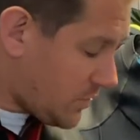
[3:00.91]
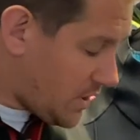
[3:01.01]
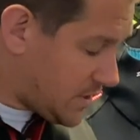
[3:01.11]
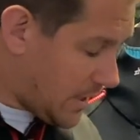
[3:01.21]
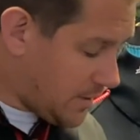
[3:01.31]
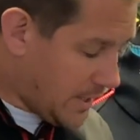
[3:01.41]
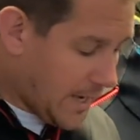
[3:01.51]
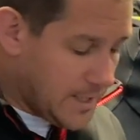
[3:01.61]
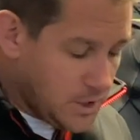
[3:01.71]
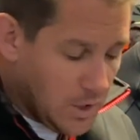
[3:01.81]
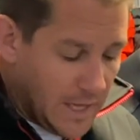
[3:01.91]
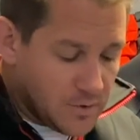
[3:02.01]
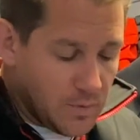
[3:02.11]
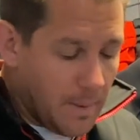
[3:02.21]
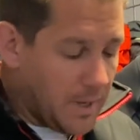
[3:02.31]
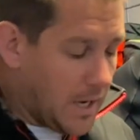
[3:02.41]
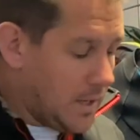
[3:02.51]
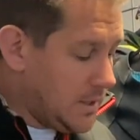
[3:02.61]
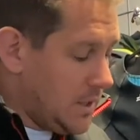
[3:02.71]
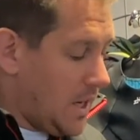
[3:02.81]
So again, Yulex
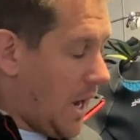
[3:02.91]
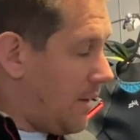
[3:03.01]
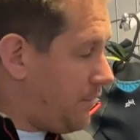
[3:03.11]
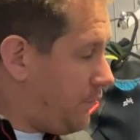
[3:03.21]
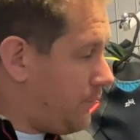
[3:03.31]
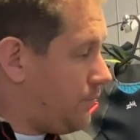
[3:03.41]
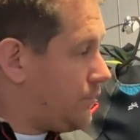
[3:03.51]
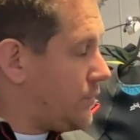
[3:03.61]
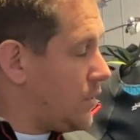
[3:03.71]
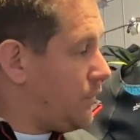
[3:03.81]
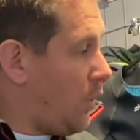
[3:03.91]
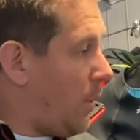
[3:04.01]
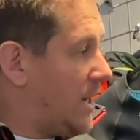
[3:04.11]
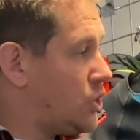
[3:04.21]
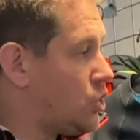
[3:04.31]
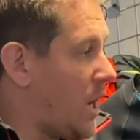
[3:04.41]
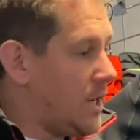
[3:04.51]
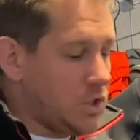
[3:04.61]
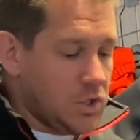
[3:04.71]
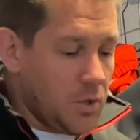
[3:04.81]
Rubber, four-way
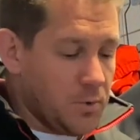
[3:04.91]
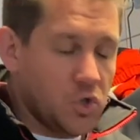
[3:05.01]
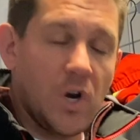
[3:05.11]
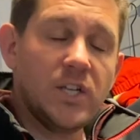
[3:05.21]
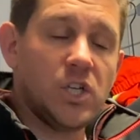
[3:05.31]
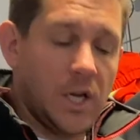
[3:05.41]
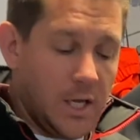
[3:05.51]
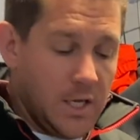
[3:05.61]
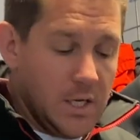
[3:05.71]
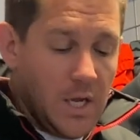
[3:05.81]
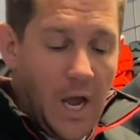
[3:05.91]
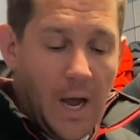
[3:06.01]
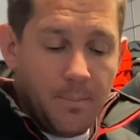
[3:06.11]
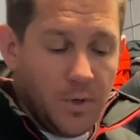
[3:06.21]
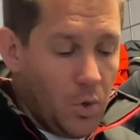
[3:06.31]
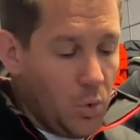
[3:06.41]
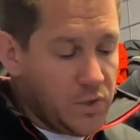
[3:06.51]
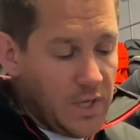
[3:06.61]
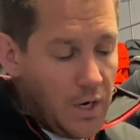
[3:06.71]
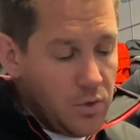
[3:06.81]
stretch, super stretchy.
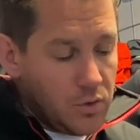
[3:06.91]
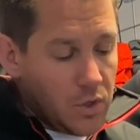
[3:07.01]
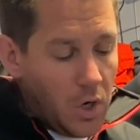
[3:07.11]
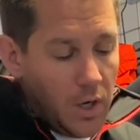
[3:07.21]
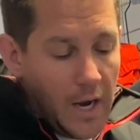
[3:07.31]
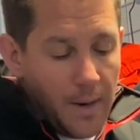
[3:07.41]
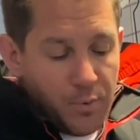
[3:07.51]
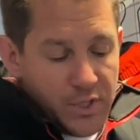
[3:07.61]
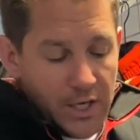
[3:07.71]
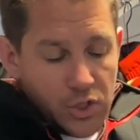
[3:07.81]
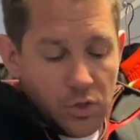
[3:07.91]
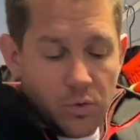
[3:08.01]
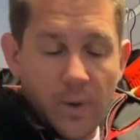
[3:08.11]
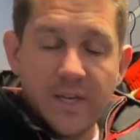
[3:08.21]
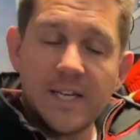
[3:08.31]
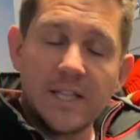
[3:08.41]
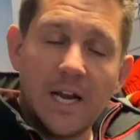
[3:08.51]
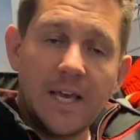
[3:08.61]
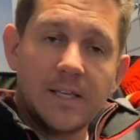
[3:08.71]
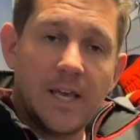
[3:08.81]
Also got protection all the way down the
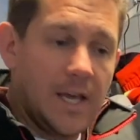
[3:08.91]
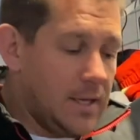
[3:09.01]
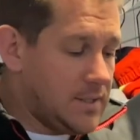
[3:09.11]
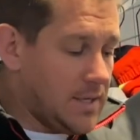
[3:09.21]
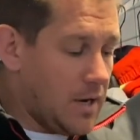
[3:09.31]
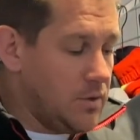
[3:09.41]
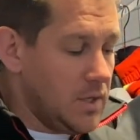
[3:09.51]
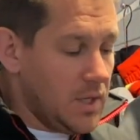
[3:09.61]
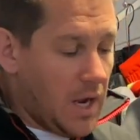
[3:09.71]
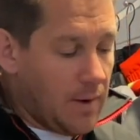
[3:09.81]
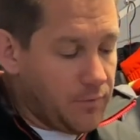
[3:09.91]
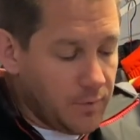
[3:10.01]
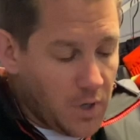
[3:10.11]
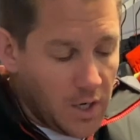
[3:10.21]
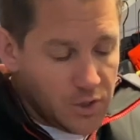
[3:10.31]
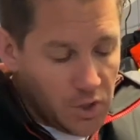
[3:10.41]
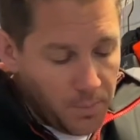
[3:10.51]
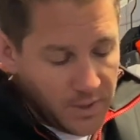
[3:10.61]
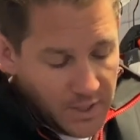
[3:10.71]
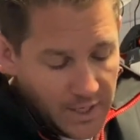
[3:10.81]
leg here. So from kind of
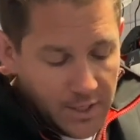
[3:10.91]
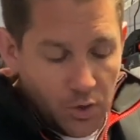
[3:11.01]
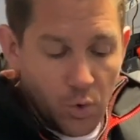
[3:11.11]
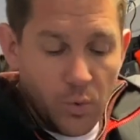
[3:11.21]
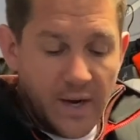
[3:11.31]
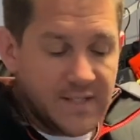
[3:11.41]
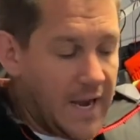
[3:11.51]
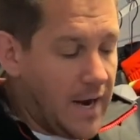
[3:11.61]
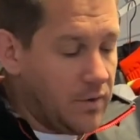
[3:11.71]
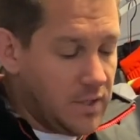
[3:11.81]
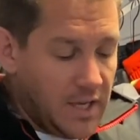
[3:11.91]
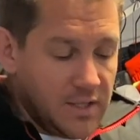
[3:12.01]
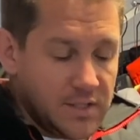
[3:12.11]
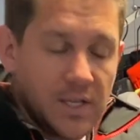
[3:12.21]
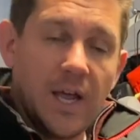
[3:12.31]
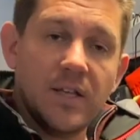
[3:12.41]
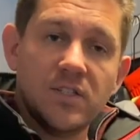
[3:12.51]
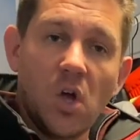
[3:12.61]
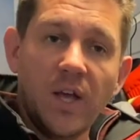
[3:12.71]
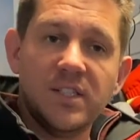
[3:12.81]
top of the knee all the way down is
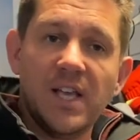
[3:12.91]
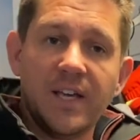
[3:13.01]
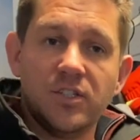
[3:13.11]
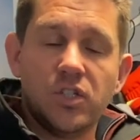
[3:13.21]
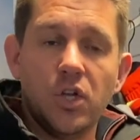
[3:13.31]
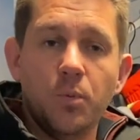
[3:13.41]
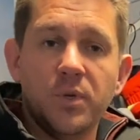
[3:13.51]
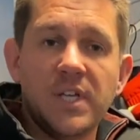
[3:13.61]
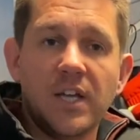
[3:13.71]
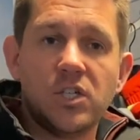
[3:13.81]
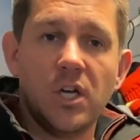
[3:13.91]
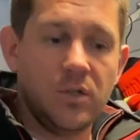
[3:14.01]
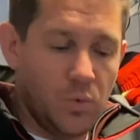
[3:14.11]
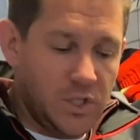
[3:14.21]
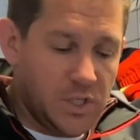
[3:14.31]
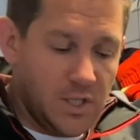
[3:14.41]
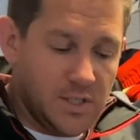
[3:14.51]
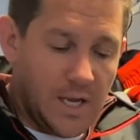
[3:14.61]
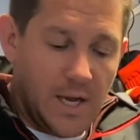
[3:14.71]
Zhik Tex 2 protection, which is